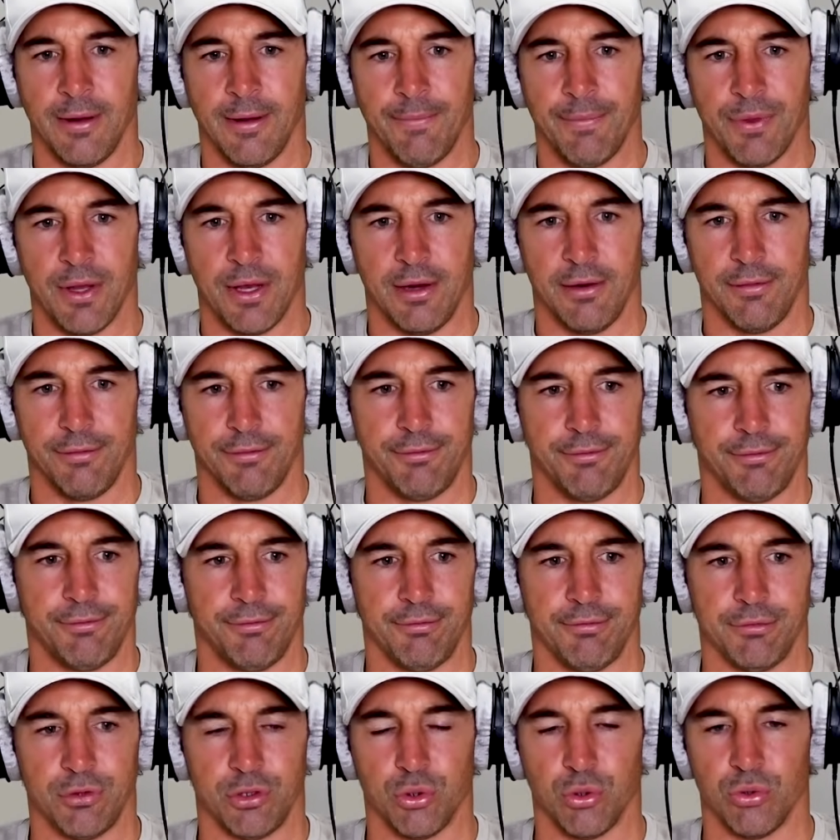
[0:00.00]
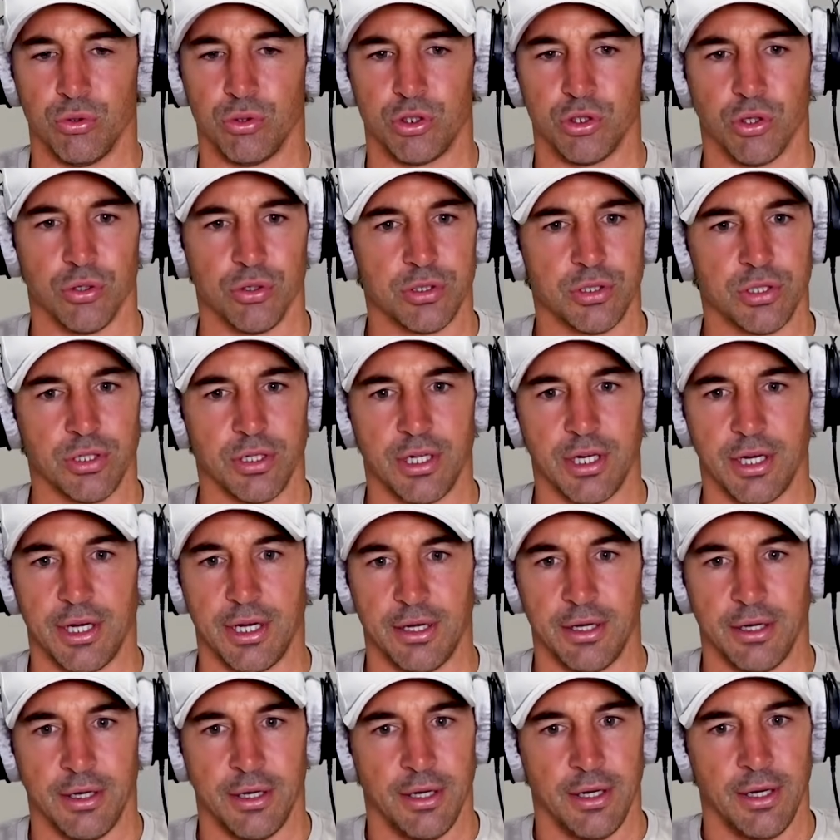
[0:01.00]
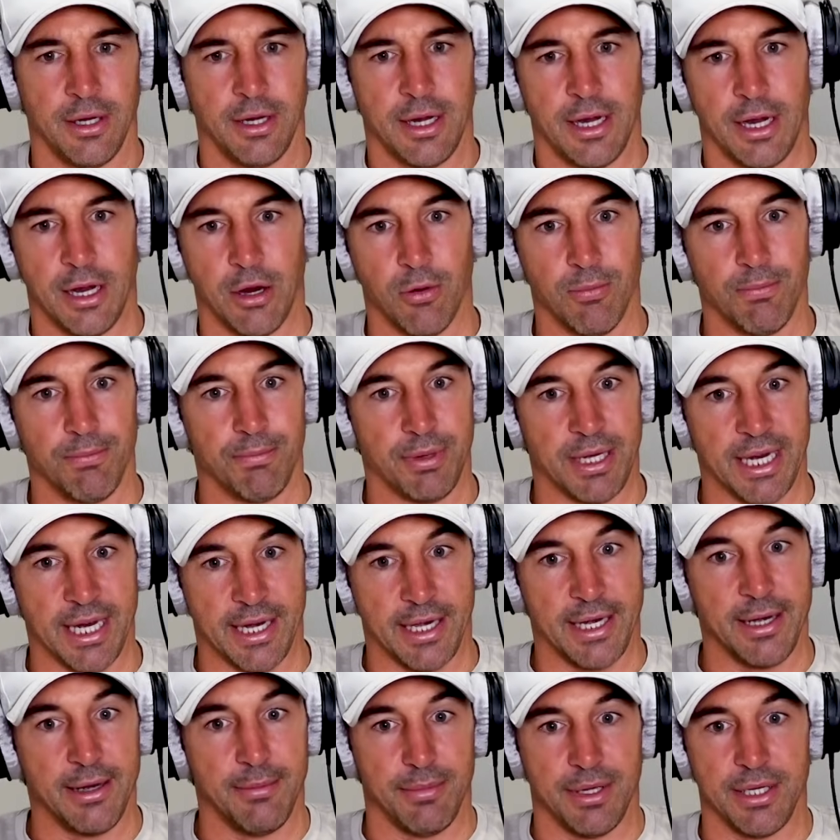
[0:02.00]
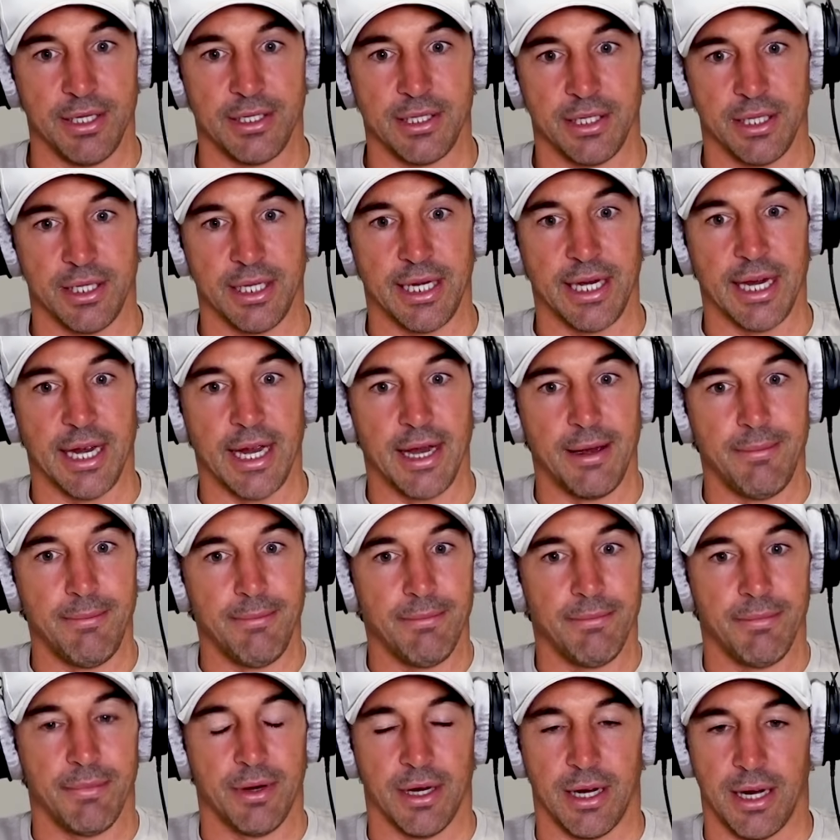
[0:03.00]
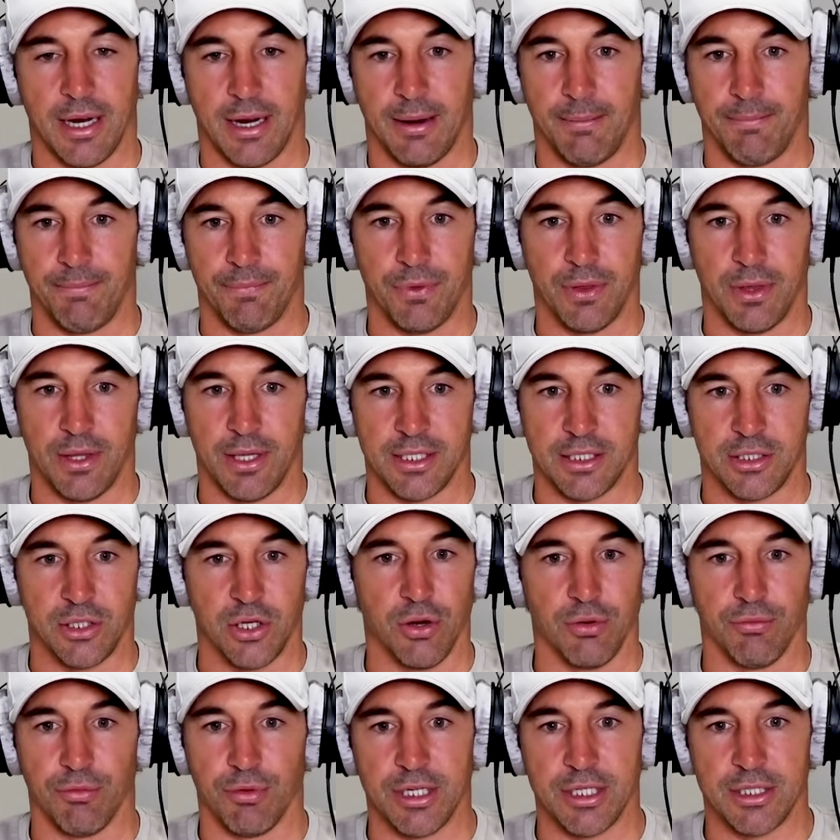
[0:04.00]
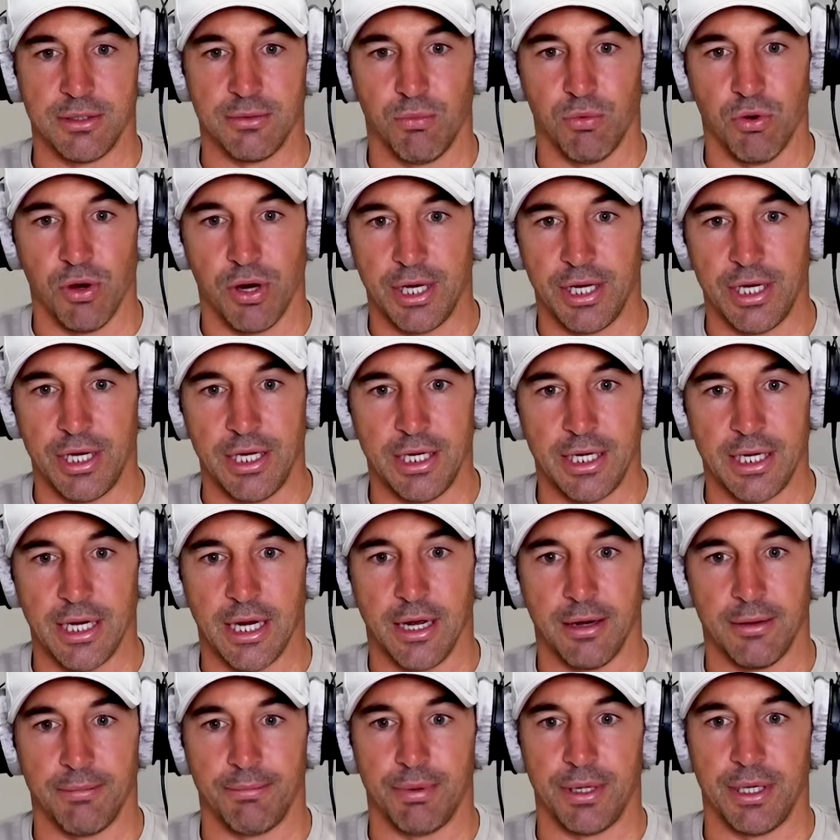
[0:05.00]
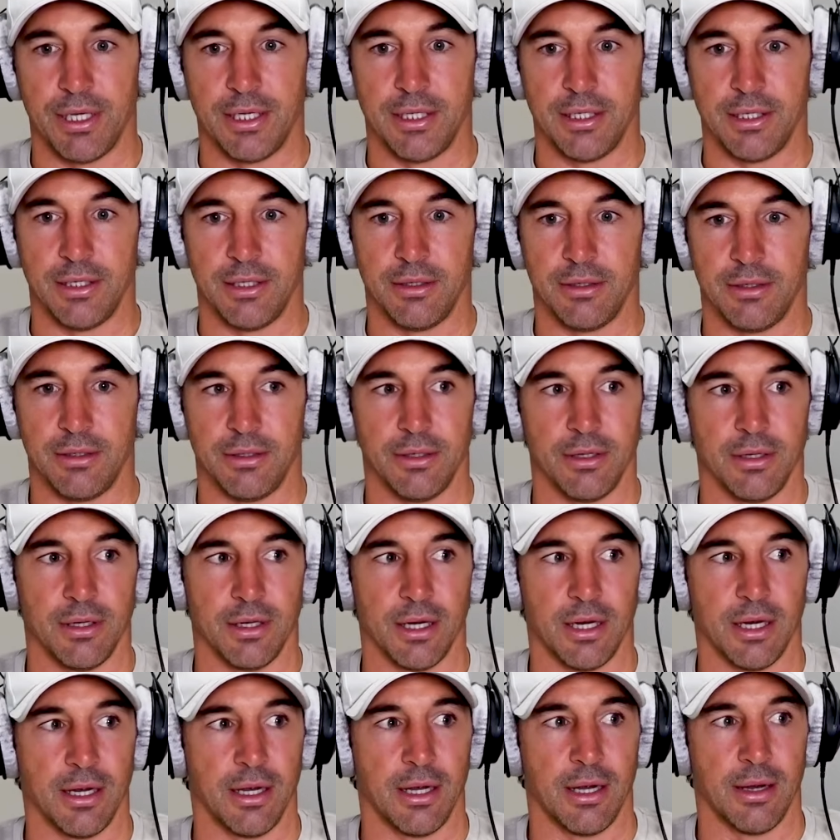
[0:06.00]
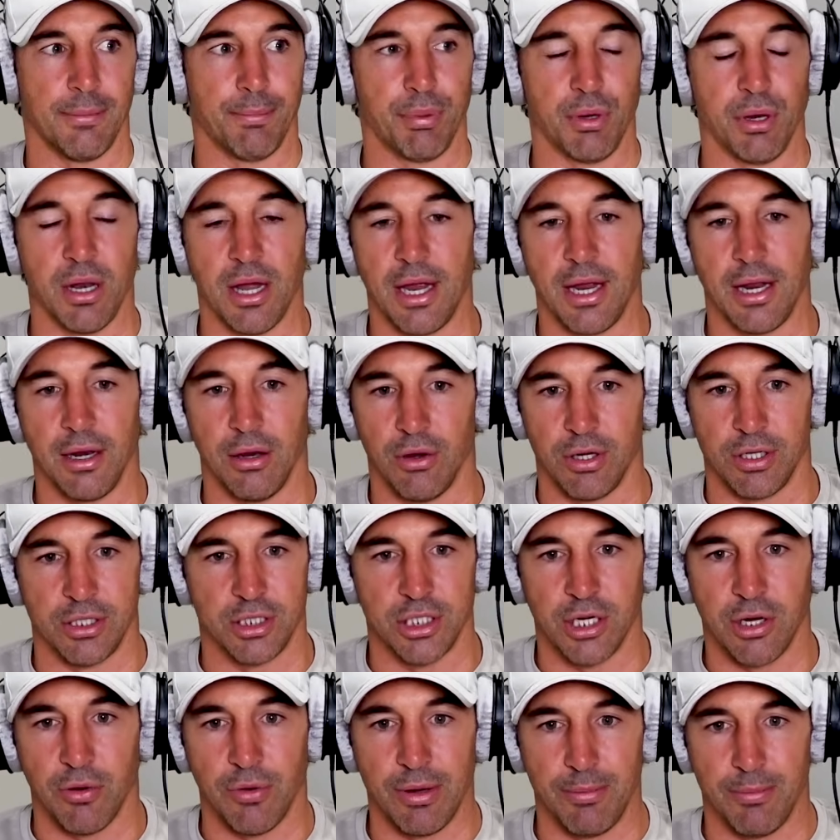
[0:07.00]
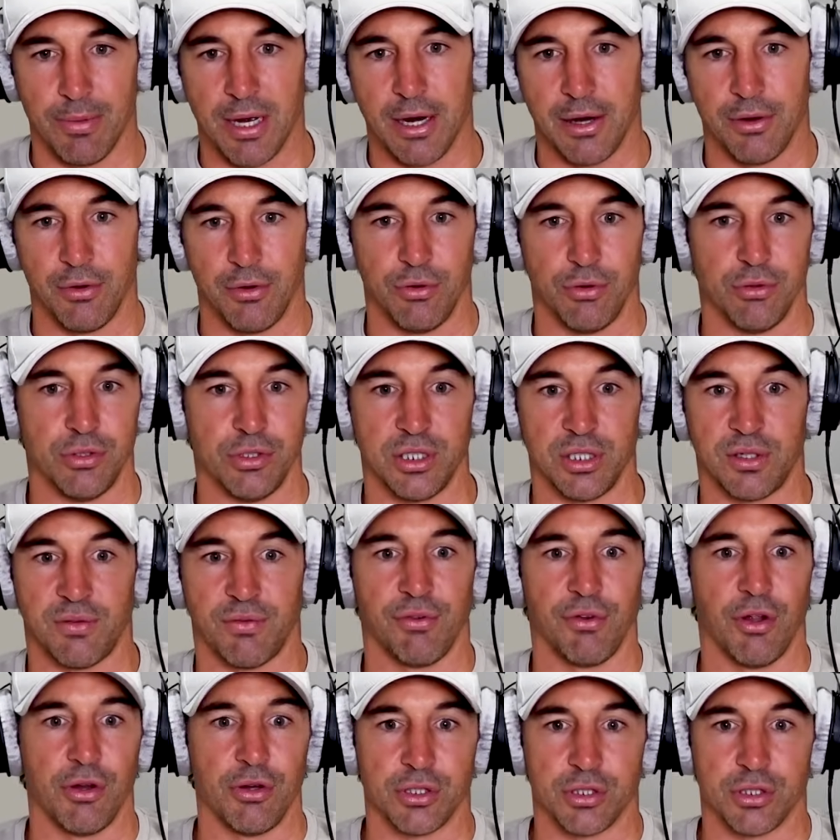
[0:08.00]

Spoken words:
if Sean Johnson can help get him into the game, there's no reason why he can't be a player like Joey Manu who just floats